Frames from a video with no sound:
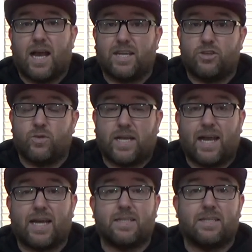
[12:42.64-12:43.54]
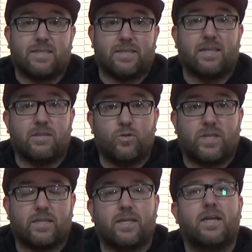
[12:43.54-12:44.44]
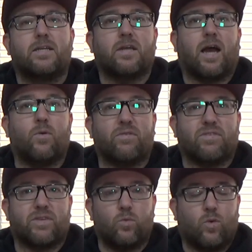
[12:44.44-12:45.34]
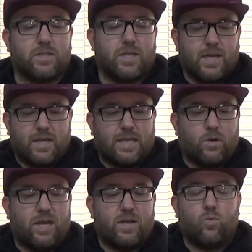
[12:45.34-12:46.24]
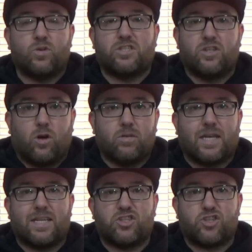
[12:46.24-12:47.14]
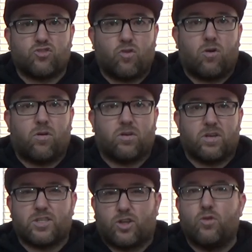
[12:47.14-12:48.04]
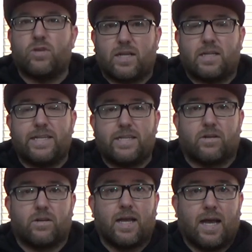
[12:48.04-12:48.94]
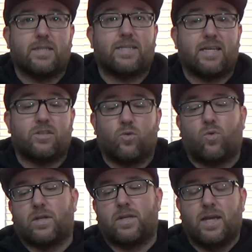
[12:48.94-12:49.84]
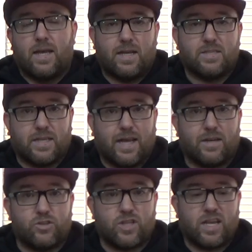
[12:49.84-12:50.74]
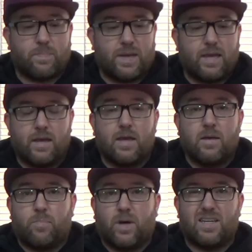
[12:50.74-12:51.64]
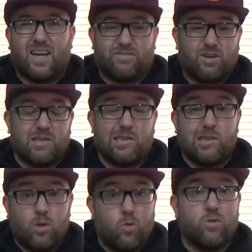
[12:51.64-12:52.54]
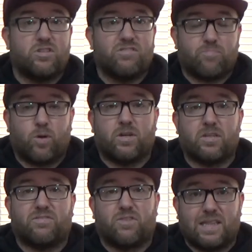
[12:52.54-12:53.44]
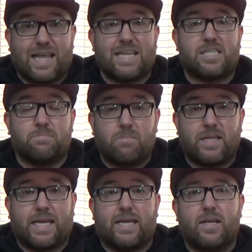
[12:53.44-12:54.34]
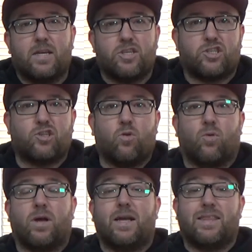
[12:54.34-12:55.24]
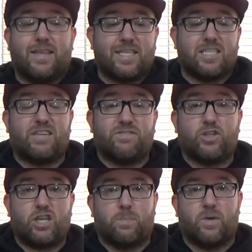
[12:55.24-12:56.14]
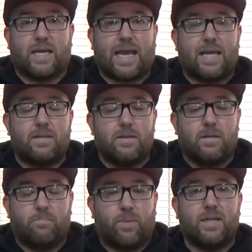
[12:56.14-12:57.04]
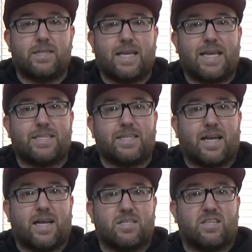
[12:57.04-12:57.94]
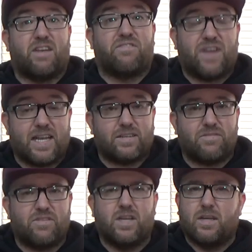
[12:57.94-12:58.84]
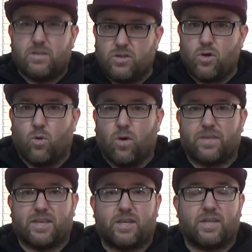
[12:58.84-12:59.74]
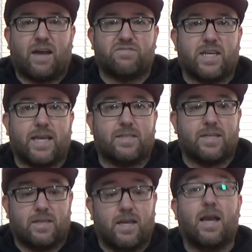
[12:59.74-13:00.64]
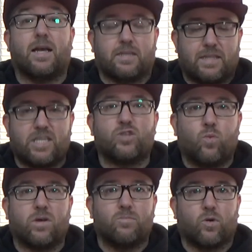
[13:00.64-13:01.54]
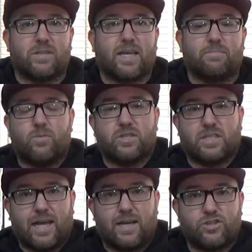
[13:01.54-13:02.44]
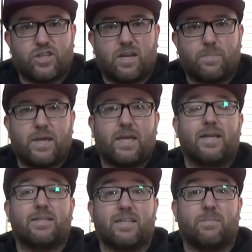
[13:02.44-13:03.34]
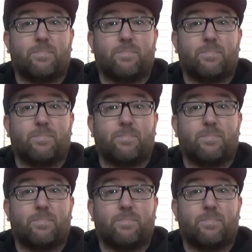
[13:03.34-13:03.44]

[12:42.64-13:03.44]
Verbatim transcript: and you can dilute it to however you want. Now, it was not as strong or as good a cleaner at 10:1 as the Garage Therapy, but I've got loads of product for less money. So, this is even cheaper again, but is it as effective? No, I think you'd have to hit it at least one more time, whereas the Garage Therapy did a